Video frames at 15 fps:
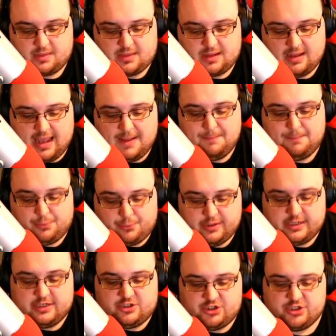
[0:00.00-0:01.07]
I'm
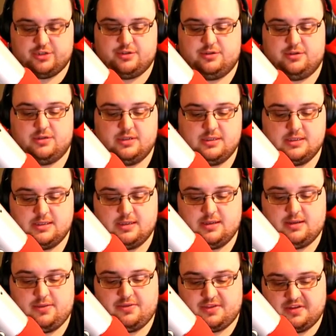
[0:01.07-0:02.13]
pretty sure
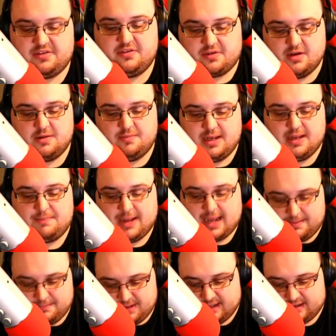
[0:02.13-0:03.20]
this is going to be a
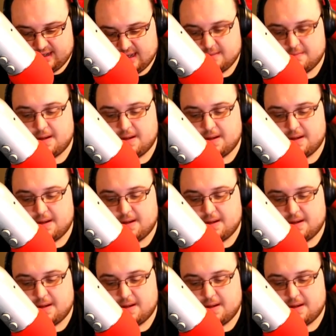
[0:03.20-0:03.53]
Batman game.